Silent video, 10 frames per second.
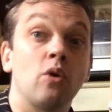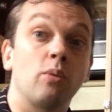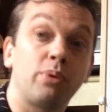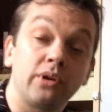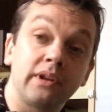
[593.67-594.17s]
We'll
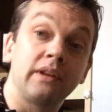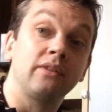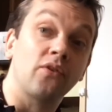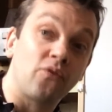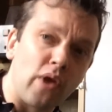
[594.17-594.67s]
put it in
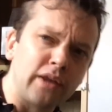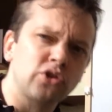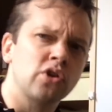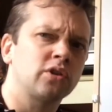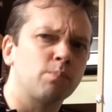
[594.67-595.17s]
the
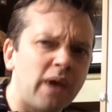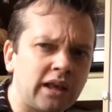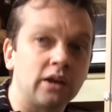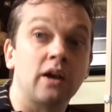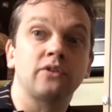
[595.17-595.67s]
fridge to make
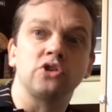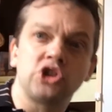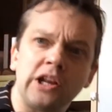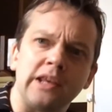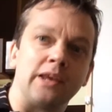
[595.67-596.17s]
it nice and
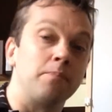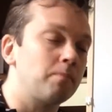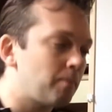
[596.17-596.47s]
chilly.